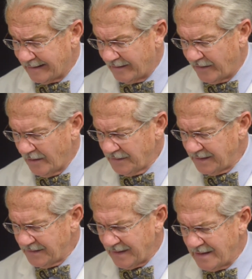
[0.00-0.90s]
there's
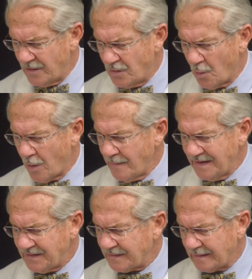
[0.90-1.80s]
this
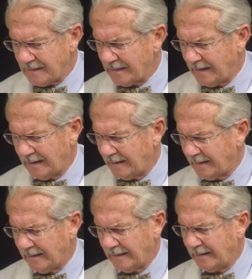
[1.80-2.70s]
enormous
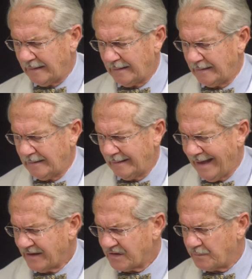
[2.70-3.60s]

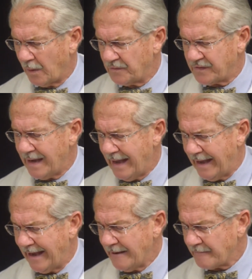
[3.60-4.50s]
expose
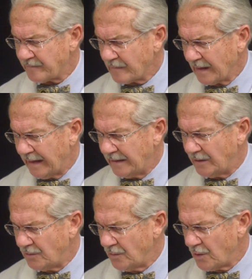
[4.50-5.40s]
in
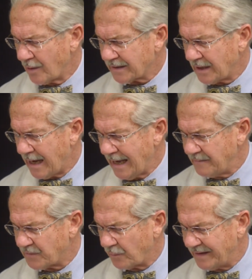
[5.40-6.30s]
the New York
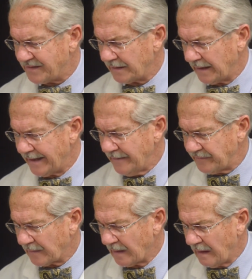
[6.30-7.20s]
Times recently,
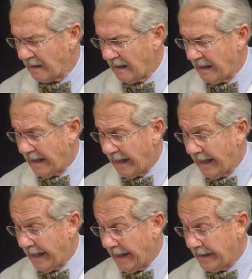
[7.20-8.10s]

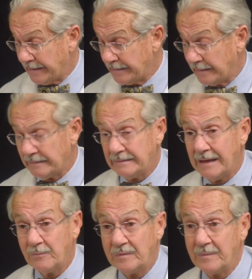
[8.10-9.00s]
and
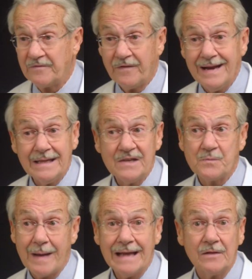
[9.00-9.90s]
they've been fighting
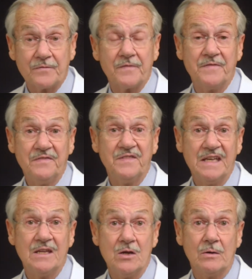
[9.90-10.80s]
this battle for
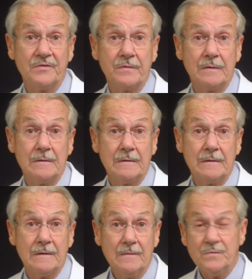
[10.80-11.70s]
15 years.
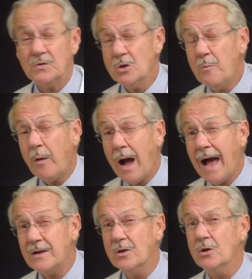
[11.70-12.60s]

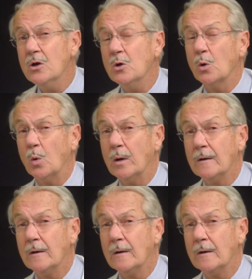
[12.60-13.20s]
DuPont knew